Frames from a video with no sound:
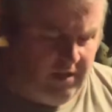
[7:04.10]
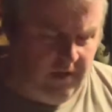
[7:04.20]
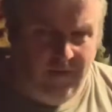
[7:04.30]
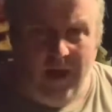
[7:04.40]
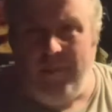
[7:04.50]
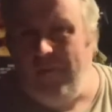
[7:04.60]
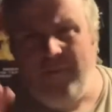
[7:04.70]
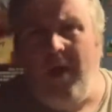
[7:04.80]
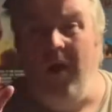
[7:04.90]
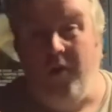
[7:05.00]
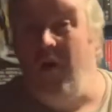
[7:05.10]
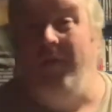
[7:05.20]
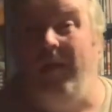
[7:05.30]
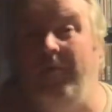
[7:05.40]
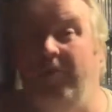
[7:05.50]
and stuff like that, but I'll go over
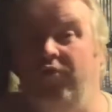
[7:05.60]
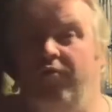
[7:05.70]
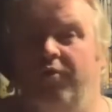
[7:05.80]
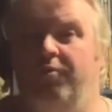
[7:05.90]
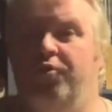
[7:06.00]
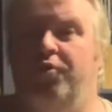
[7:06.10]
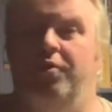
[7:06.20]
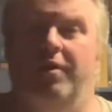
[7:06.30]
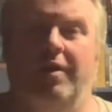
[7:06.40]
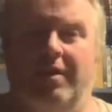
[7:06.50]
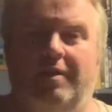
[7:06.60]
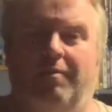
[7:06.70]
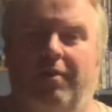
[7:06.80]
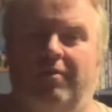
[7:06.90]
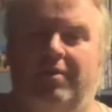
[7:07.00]
that when I do a room tour. You see
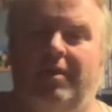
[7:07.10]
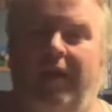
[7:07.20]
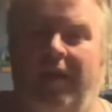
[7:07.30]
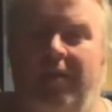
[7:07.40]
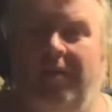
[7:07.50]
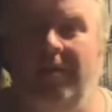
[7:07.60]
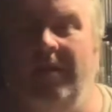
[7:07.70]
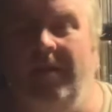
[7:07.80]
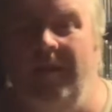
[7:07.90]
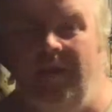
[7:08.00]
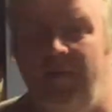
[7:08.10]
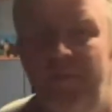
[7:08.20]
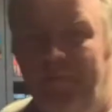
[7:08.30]
posters here, me